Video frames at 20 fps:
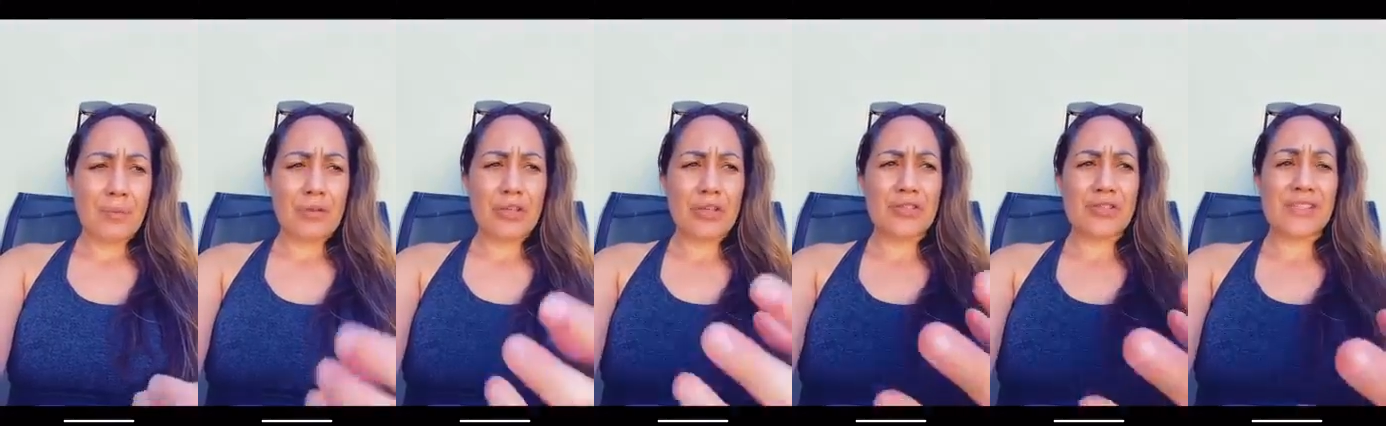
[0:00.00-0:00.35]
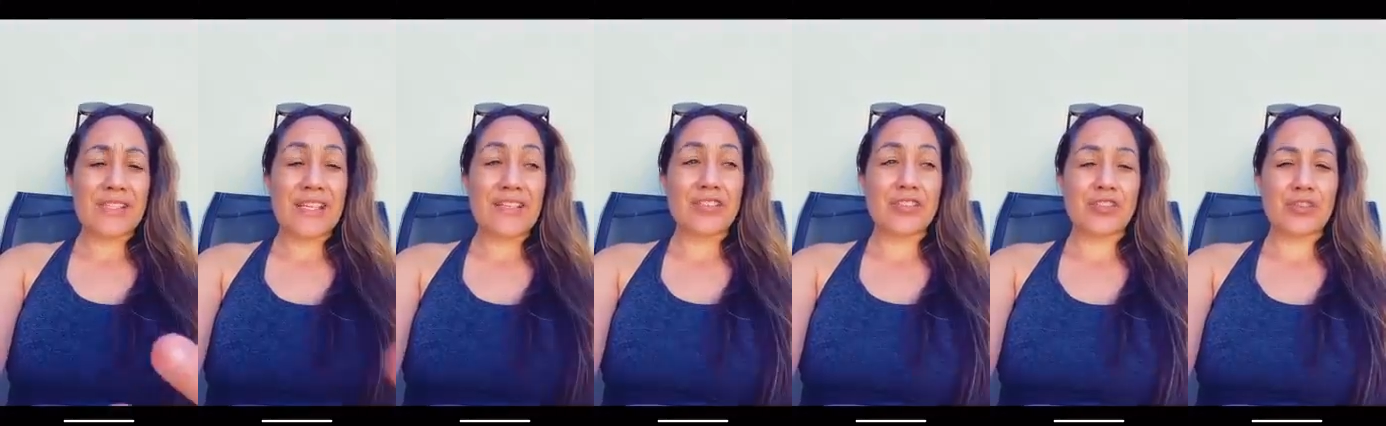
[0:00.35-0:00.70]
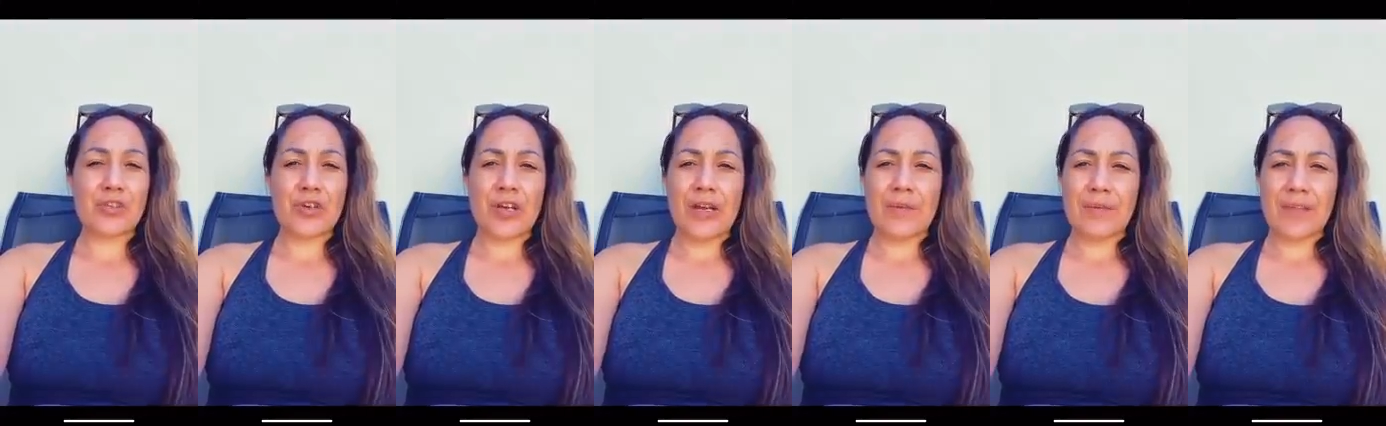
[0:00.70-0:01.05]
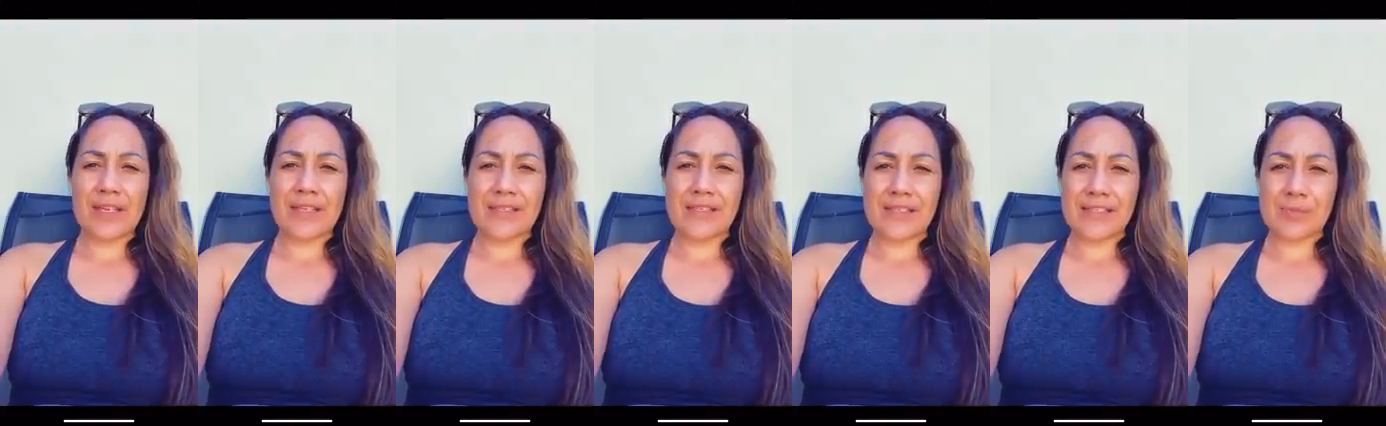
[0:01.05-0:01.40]
because he described
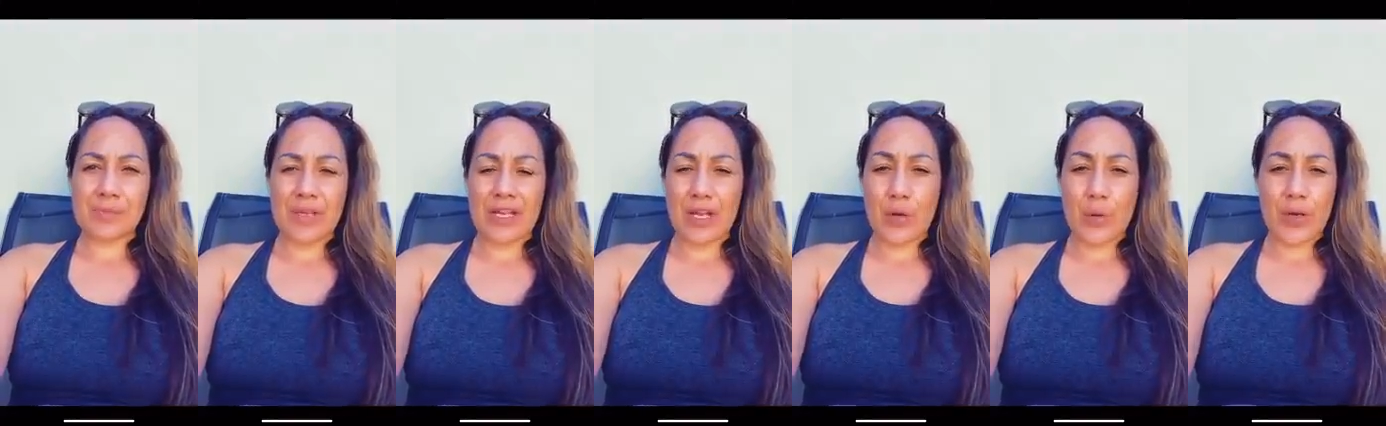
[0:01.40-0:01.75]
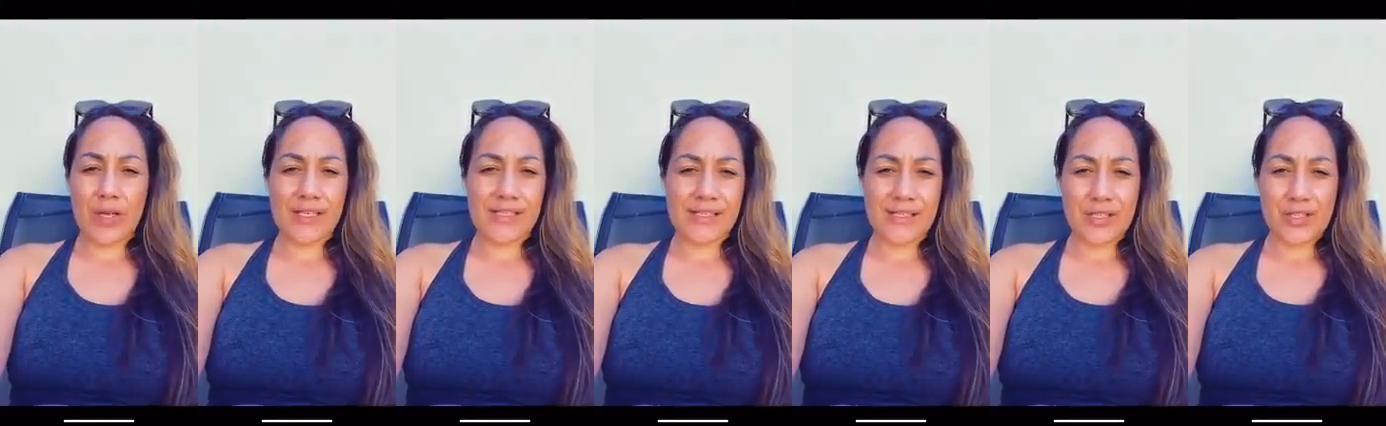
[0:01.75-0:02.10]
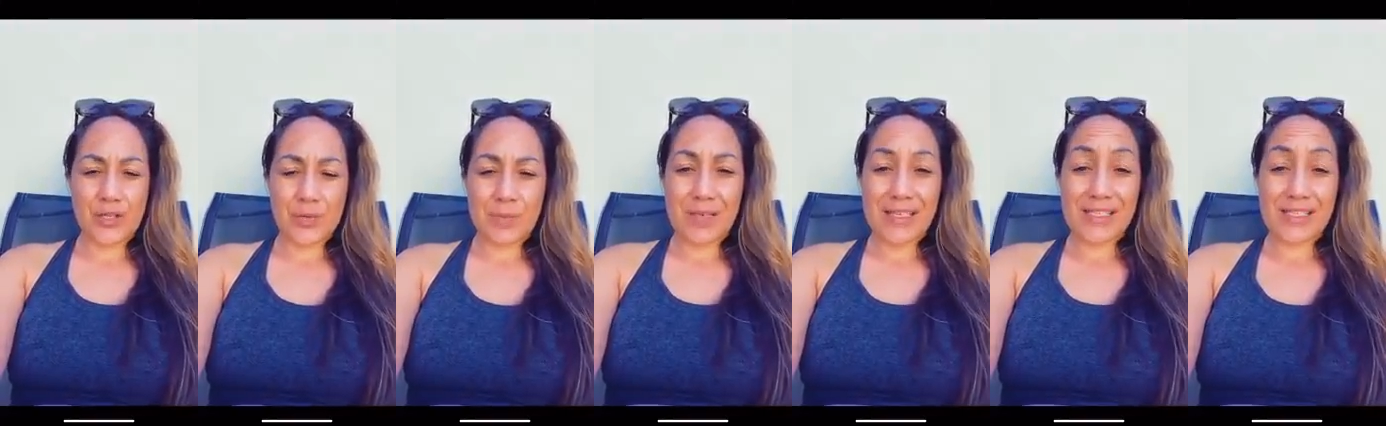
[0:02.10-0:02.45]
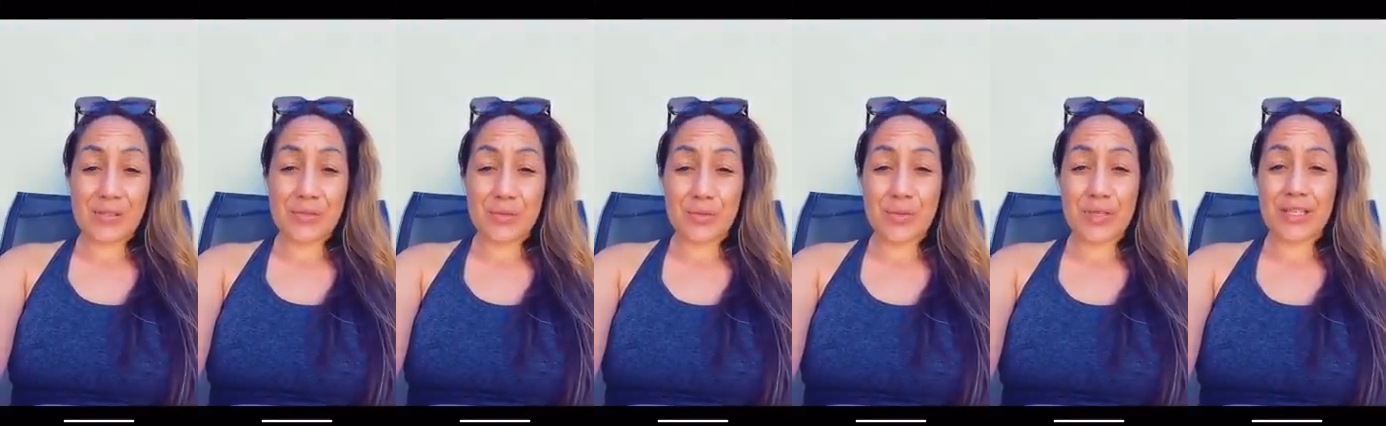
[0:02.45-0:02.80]
these as being quite
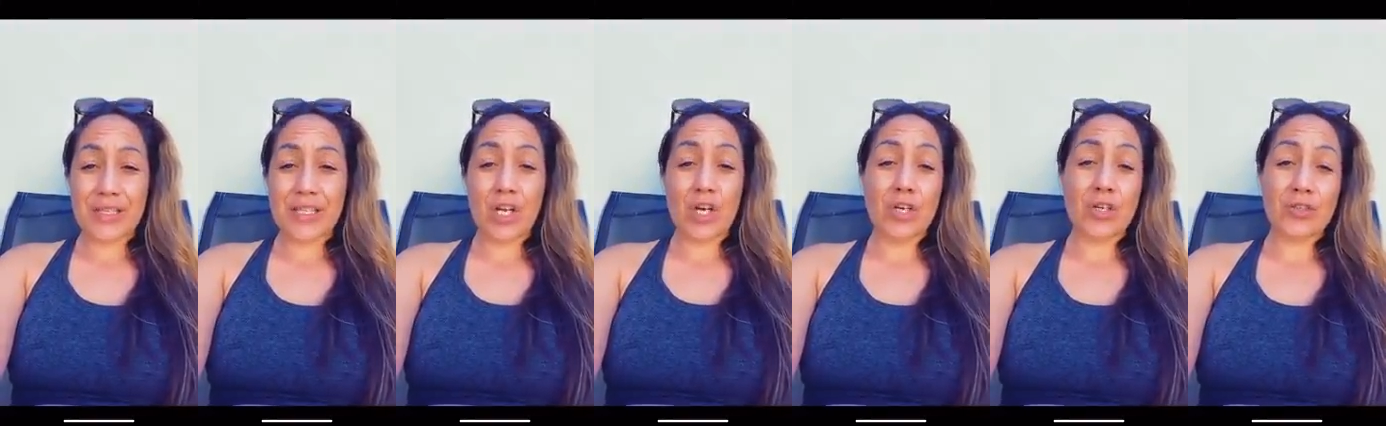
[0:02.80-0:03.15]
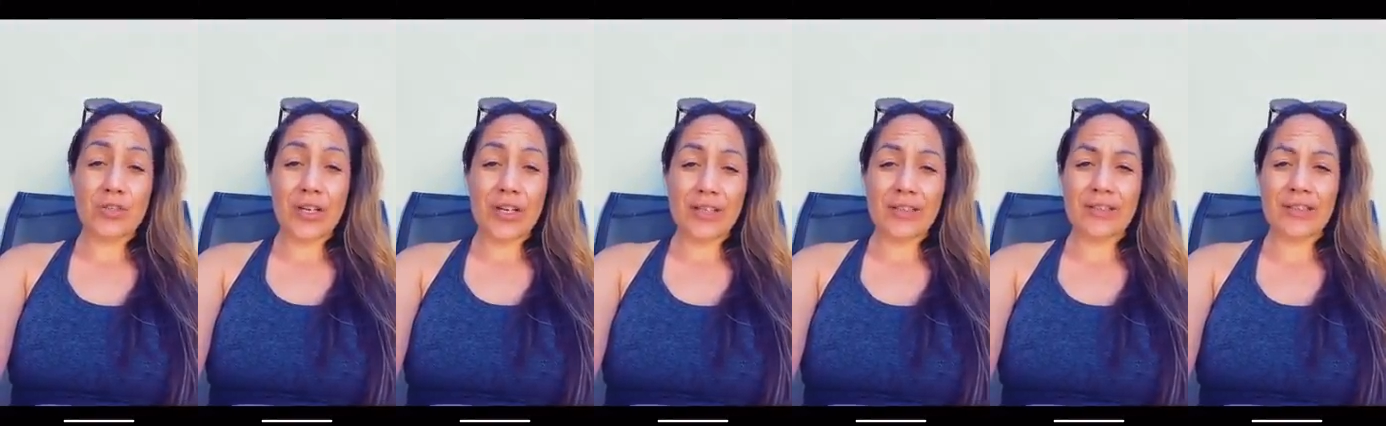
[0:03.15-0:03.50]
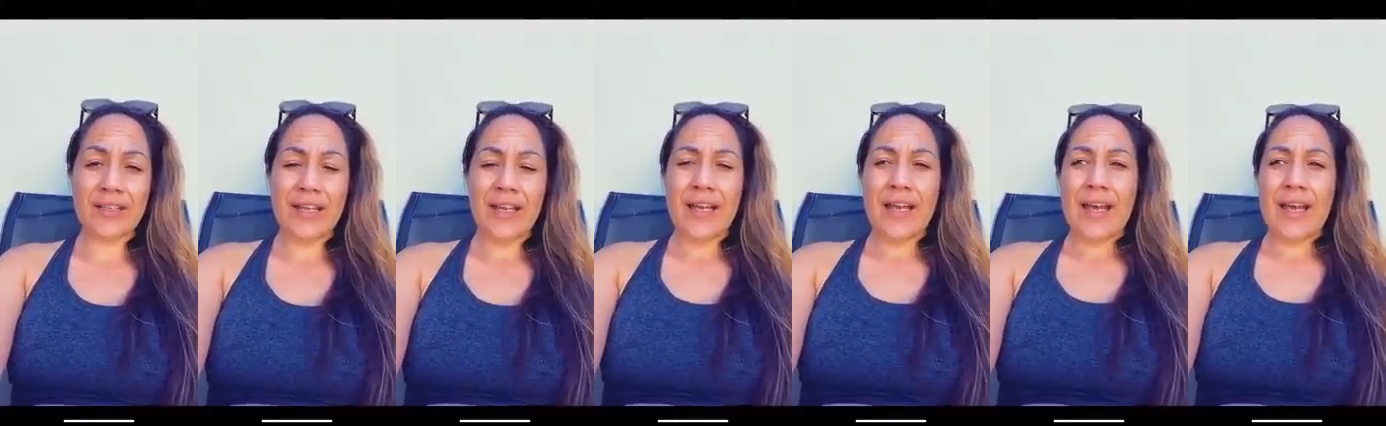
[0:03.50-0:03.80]
detrimental in the long run.